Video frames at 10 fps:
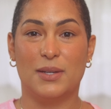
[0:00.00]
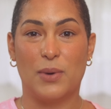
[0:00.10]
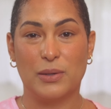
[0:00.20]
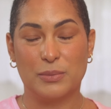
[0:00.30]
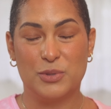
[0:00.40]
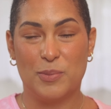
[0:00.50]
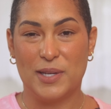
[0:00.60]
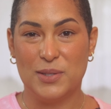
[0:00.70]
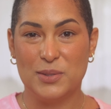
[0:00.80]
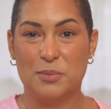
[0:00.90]
Welcome to my
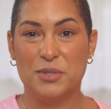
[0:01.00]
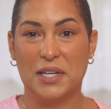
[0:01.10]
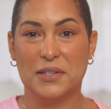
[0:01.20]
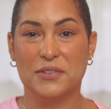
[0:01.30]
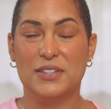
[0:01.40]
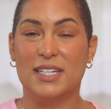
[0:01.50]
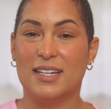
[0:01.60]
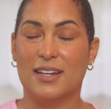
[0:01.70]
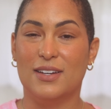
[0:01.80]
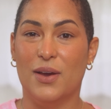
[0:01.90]
YouTube channel. If you did
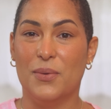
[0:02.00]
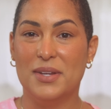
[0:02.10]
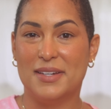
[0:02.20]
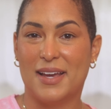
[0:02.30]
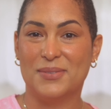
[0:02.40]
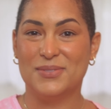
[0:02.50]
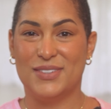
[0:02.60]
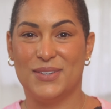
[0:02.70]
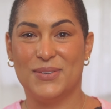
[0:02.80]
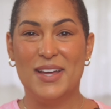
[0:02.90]
not know,
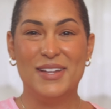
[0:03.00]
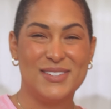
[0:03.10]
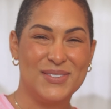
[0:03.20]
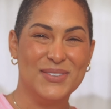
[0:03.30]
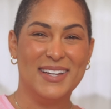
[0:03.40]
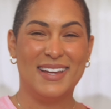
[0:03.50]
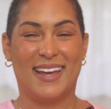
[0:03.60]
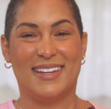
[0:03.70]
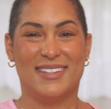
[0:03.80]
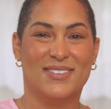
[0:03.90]
now you do.
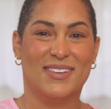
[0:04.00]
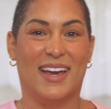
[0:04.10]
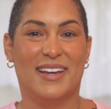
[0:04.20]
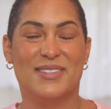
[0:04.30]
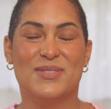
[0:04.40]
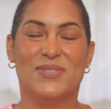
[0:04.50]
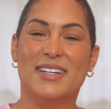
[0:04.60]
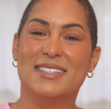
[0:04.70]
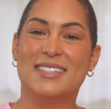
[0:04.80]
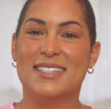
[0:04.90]
Hey you guys,
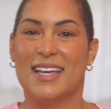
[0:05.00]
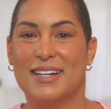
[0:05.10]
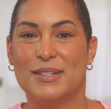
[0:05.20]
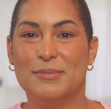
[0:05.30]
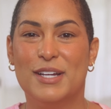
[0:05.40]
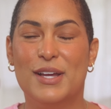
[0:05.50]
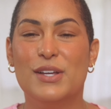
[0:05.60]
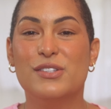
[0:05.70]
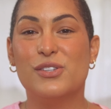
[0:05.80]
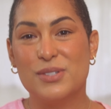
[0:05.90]
what's up?
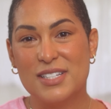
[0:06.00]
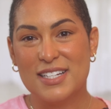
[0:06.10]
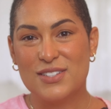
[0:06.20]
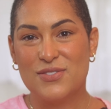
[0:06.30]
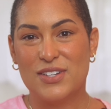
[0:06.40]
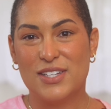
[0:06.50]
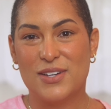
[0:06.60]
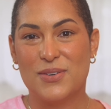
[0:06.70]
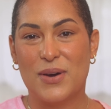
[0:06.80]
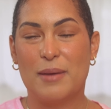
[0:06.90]
So in today's
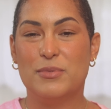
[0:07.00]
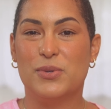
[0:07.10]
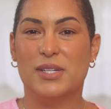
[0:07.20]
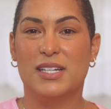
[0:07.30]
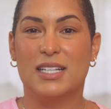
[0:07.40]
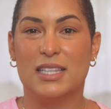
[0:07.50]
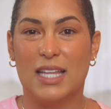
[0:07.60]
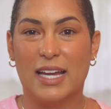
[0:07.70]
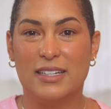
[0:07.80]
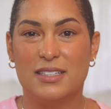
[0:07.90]
video, I'm doing a
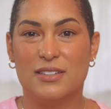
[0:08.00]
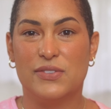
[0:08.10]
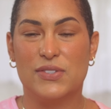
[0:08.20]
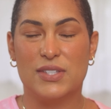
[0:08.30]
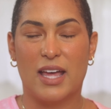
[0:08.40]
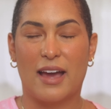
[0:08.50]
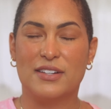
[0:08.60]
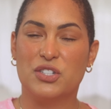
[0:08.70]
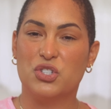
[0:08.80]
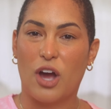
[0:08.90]
collective /
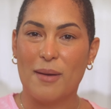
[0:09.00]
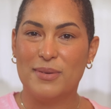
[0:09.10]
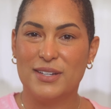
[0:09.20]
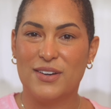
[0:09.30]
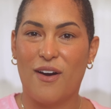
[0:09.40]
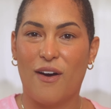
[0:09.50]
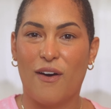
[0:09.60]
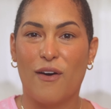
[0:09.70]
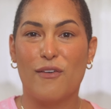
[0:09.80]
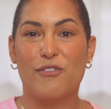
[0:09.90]
shopping
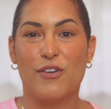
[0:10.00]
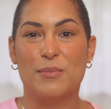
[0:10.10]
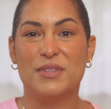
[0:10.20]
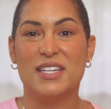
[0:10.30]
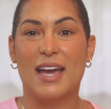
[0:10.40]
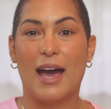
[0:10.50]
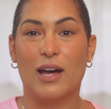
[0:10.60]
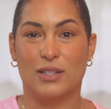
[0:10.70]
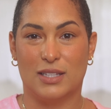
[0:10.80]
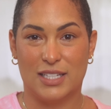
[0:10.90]
haul from the
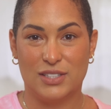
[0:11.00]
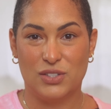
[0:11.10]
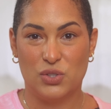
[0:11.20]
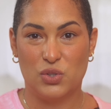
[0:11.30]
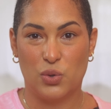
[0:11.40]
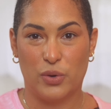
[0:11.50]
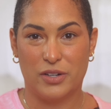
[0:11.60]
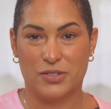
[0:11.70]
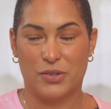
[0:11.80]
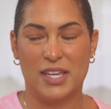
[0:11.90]
outlet
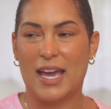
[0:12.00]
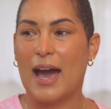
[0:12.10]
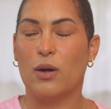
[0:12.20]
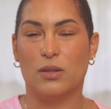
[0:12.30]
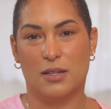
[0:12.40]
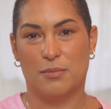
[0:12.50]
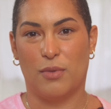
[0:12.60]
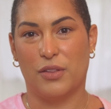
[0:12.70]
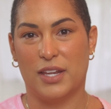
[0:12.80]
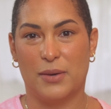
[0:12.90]
stores or the outlet
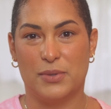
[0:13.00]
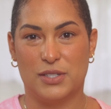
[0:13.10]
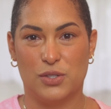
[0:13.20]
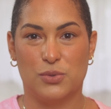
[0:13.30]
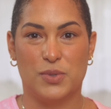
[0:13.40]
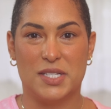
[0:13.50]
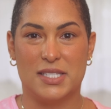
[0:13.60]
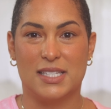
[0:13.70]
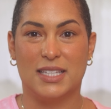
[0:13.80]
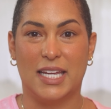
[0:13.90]
mall that I went to
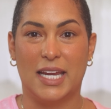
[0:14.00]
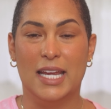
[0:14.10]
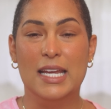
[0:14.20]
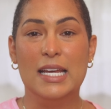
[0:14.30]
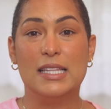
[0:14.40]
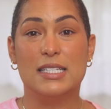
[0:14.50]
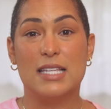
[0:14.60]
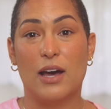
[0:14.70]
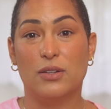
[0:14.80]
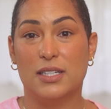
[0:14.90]
recently. This
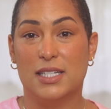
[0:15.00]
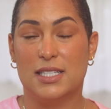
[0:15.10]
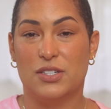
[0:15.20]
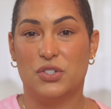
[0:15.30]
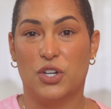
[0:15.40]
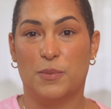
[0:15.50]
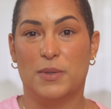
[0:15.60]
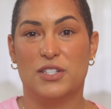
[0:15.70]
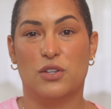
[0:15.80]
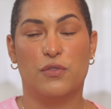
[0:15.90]
outlet is in
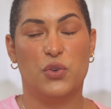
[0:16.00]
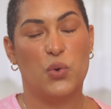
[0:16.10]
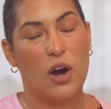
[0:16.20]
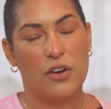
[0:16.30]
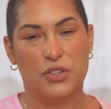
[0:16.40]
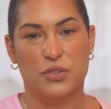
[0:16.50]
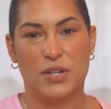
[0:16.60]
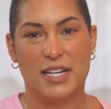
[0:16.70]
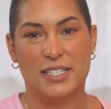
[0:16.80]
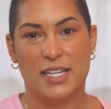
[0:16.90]
Germany, so if you are in the
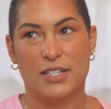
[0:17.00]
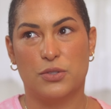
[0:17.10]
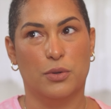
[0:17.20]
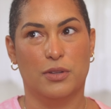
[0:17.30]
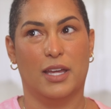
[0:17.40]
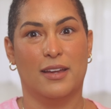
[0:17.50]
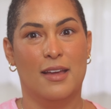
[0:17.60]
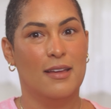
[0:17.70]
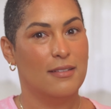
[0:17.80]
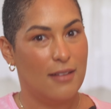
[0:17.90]
United States or like
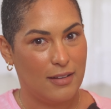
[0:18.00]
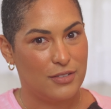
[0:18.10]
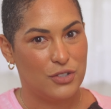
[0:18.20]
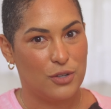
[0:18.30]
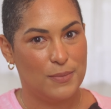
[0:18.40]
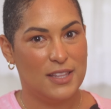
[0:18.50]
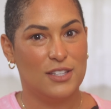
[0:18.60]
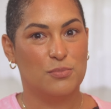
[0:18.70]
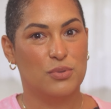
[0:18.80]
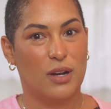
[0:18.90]
not in Germany,
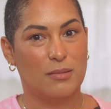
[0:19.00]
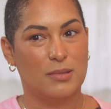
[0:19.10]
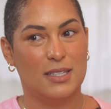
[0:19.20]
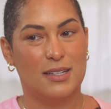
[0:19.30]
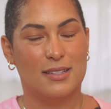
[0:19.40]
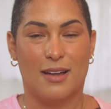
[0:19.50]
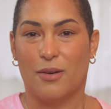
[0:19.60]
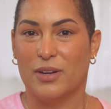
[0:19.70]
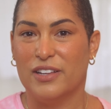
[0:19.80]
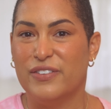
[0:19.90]
this probably is
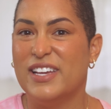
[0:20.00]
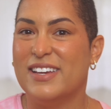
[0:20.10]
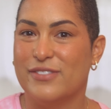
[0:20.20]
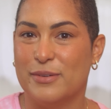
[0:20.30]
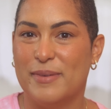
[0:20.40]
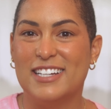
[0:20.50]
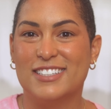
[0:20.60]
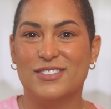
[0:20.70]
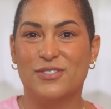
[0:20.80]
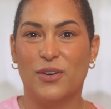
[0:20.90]
not relevant
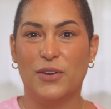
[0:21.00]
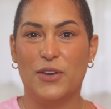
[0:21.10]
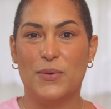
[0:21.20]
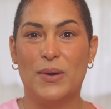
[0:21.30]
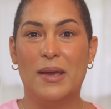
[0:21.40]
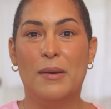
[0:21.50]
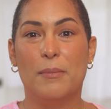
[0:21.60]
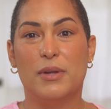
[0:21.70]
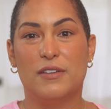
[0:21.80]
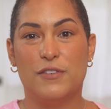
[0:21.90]
information for you.
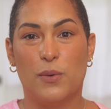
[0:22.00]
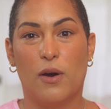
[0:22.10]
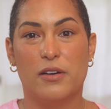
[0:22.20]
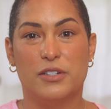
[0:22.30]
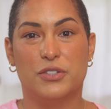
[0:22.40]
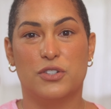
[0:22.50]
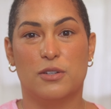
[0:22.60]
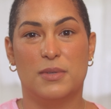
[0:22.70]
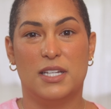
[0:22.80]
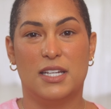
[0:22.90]
But if you are in
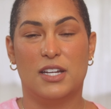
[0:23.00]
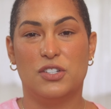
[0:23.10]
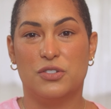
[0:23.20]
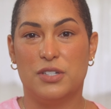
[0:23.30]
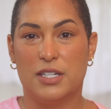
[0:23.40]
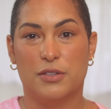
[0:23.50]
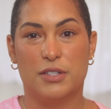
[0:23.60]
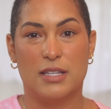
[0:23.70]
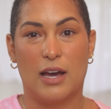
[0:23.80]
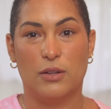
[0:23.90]
Germany and you're near
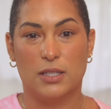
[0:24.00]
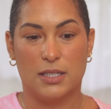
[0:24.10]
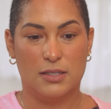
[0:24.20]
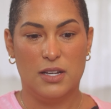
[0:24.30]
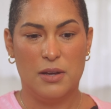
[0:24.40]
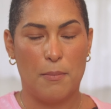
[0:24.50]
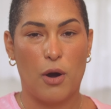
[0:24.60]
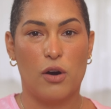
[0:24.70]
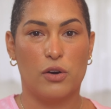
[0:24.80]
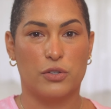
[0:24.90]
this outlet
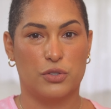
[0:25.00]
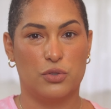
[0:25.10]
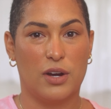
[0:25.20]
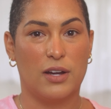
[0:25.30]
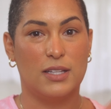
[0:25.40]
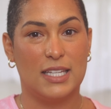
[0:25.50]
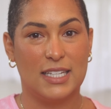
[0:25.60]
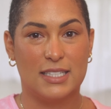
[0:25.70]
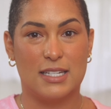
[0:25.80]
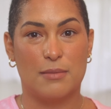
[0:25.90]
mall or store, I'll
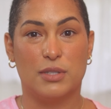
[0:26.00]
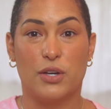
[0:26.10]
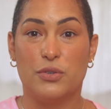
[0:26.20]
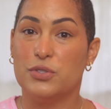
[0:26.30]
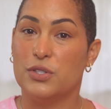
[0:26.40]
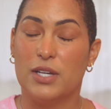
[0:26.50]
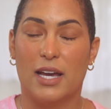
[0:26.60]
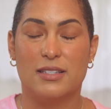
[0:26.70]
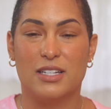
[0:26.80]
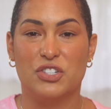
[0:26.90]
link it down below so you
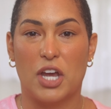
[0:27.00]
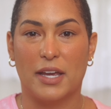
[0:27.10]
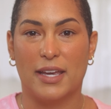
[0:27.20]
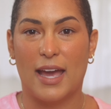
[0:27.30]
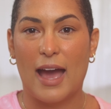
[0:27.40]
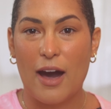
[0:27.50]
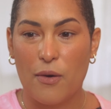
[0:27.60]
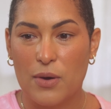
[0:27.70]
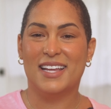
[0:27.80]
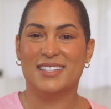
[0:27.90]
guys can check it
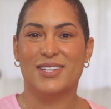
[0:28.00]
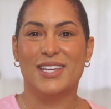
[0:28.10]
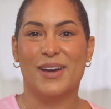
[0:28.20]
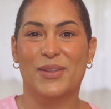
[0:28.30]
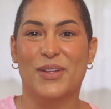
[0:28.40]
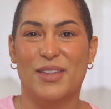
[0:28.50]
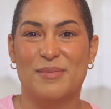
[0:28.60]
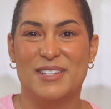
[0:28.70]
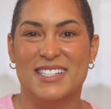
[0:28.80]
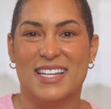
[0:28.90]
out. And so yeah, with all that
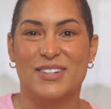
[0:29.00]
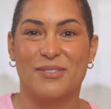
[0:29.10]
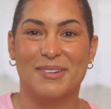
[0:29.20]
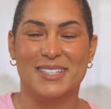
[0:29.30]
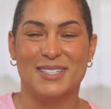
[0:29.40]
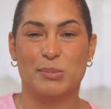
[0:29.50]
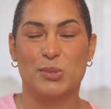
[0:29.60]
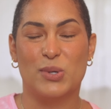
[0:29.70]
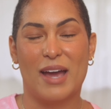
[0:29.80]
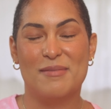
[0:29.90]
being said, don't forget to
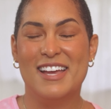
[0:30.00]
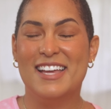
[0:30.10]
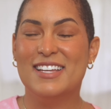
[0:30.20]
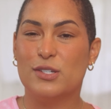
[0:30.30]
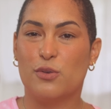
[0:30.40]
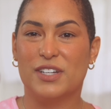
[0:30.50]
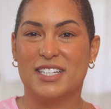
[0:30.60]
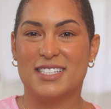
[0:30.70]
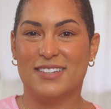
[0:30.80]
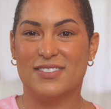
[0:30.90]
subscribe. Don't
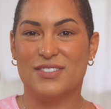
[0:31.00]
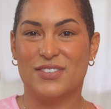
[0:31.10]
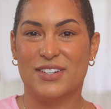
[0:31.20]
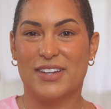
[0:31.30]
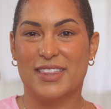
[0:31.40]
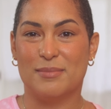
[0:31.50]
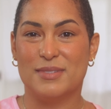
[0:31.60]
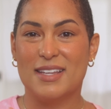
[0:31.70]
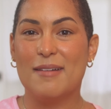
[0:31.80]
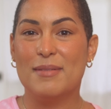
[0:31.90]
forget to give this video a
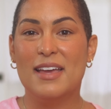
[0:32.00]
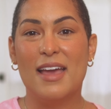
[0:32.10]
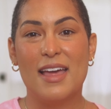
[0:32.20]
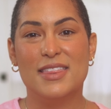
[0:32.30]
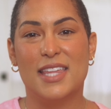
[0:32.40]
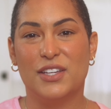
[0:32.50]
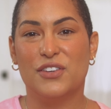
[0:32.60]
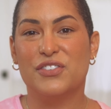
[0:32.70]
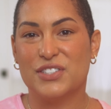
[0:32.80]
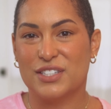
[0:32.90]
thumbs up, and thank
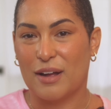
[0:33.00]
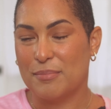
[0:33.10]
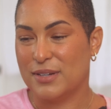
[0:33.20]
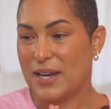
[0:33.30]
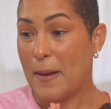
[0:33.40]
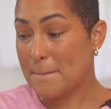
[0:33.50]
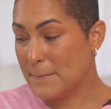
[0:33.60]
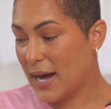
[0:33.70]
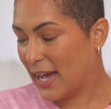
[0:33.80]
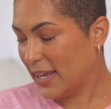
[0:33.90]
you for stopping
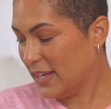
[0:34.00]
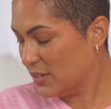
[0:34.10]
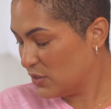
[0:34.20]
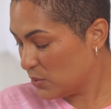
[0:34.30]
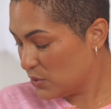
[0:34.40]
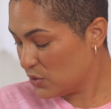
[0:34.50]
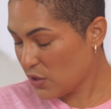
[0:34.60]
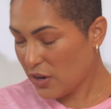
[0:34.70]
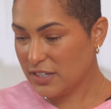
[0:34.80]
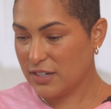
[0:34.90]
by. So
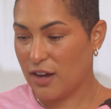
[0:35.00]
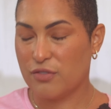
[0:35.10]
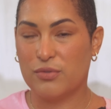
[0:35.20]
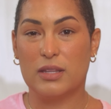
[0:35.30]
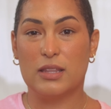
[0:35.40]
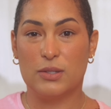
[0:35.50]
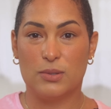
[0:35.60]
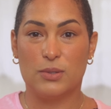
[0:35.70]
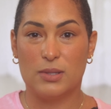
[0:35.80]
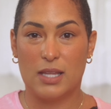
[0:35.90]
starting off with
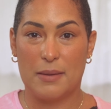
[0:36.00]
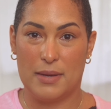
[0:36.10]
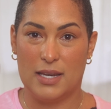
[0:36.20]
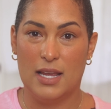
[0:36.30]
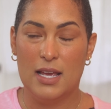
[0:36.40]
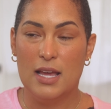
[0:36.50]
Lululemon.